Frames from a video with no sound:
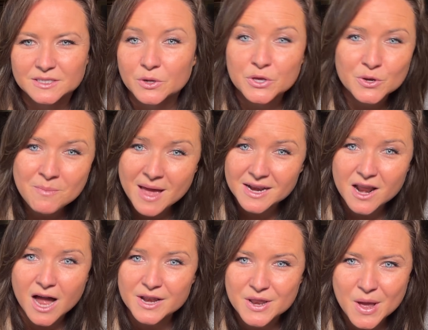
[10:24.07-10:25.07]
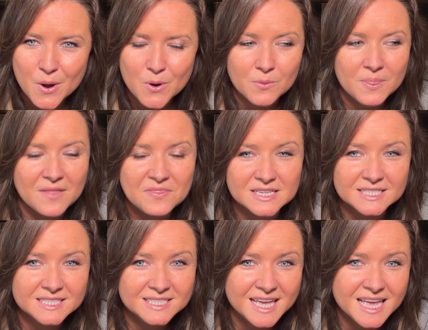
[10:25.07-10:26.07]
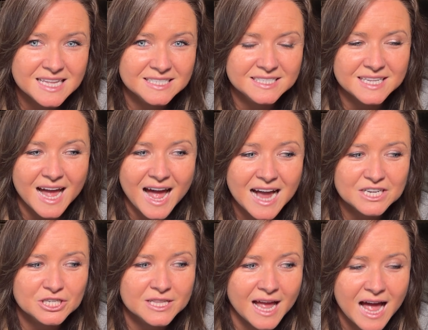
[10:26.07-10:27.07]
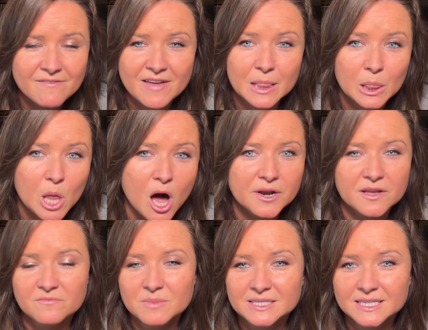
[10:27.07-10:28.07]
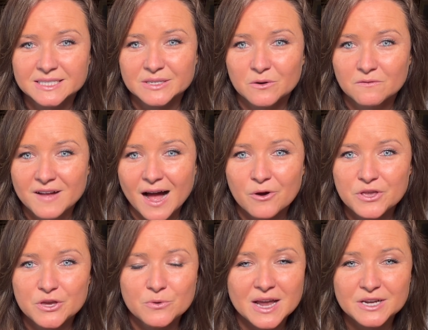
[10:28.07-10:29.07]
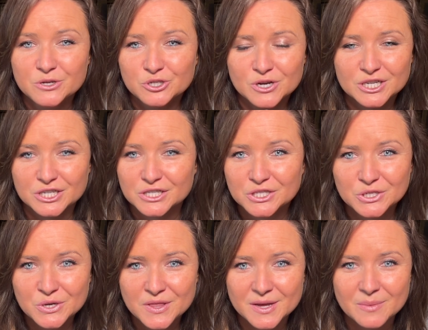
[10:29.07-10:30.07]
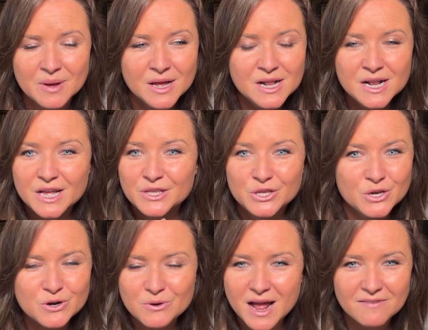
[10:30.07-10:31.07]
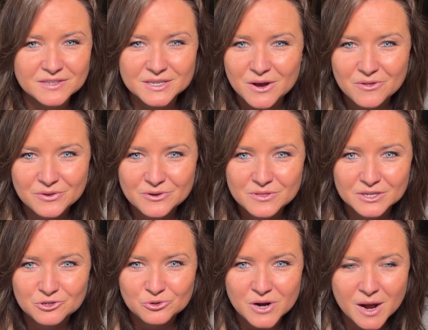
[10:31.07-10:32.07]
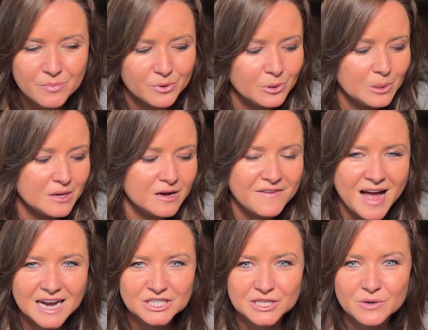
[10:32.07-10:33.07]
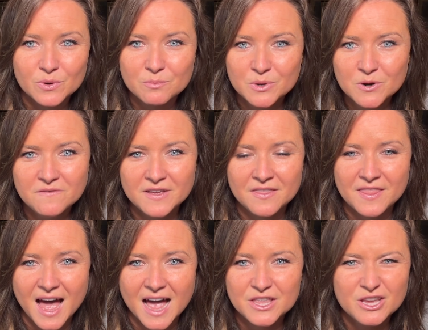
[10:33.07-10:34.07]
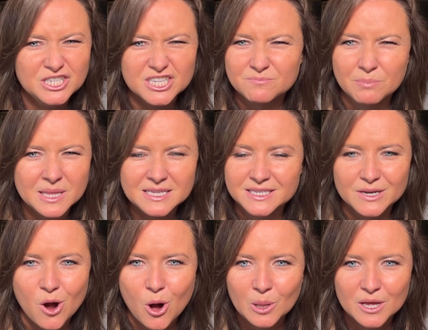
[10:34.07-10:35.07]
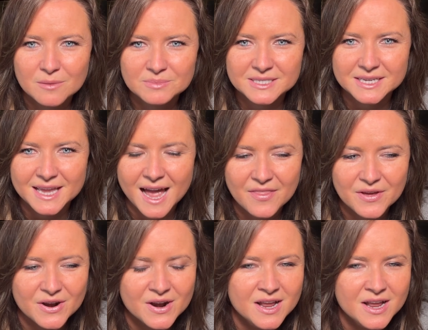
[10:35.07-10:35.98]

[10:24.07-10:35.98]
you may not know that the skins actually have a lot of medicinal value and nutrition to them. You don't have to go through the trouble of actually removing that. You just blend it all up together,